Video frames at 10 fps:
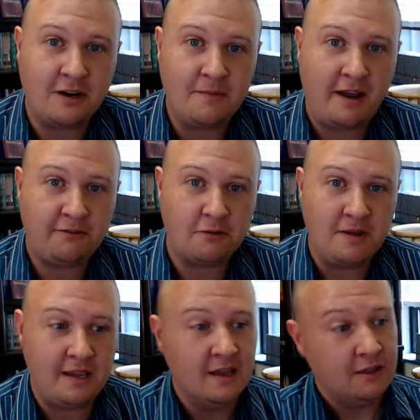come after
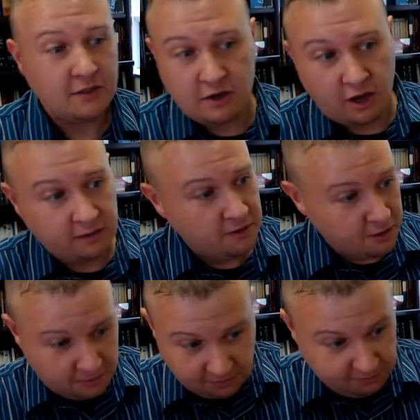me, then God,
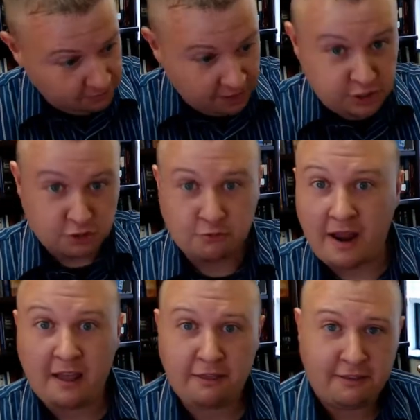let your
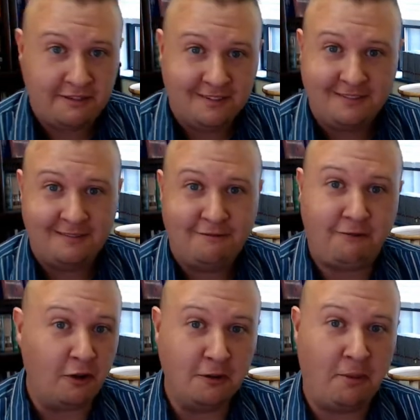wrath
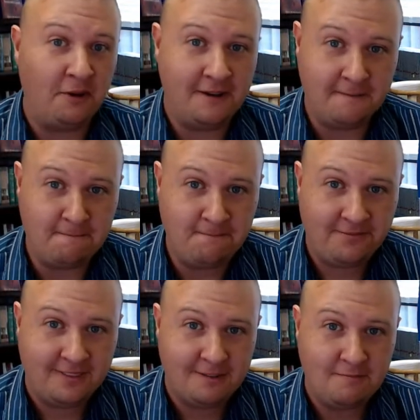fall upon him.
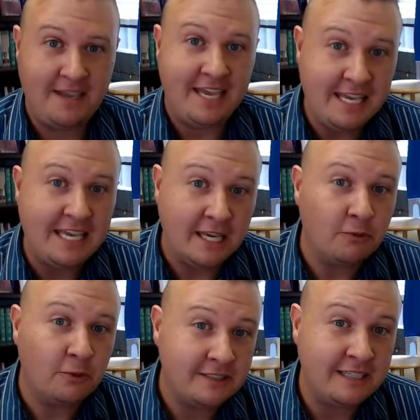May he
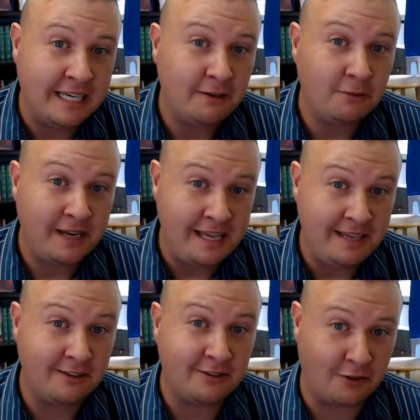get what
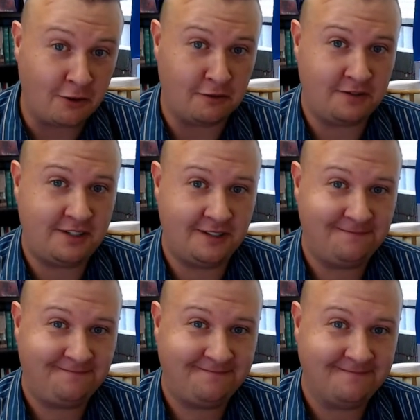he deserves.
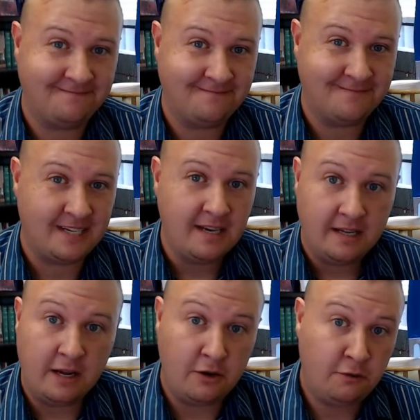
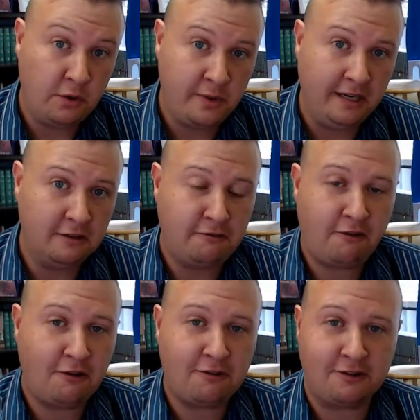Now, if we read a little
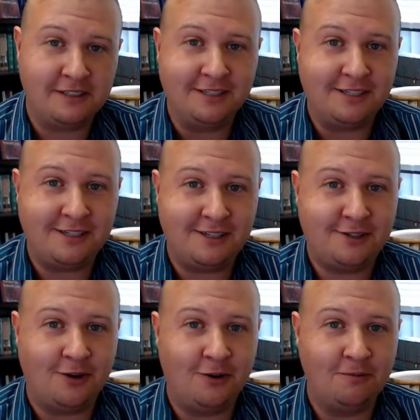farther in this
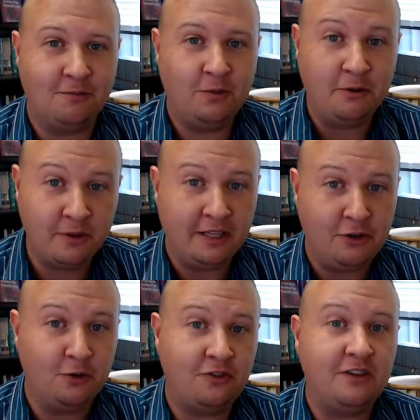psalm, we really
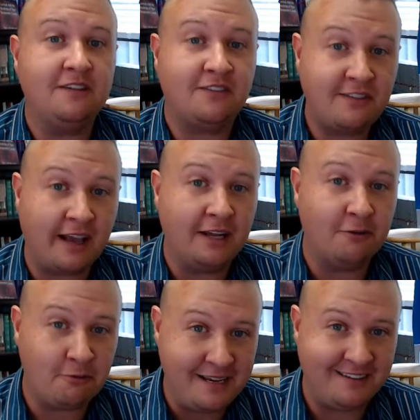do see the
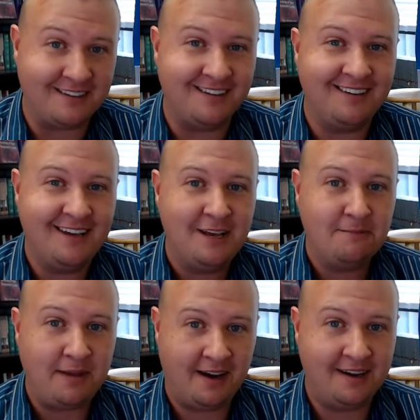second reason
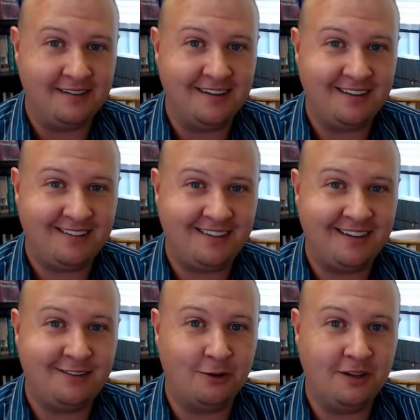behind this.
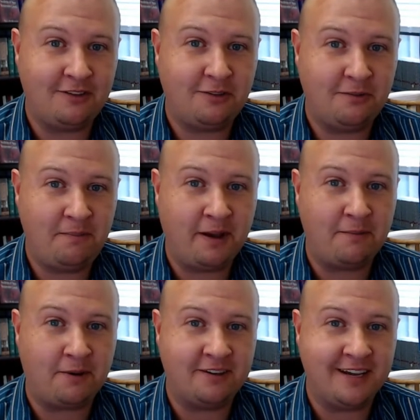And so let's pick
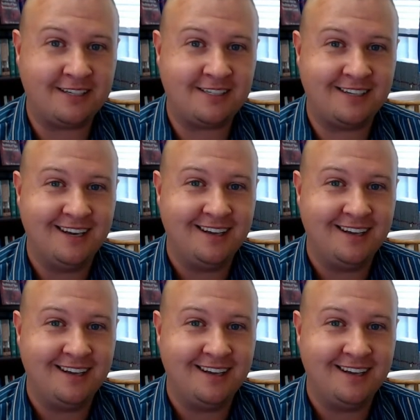up our text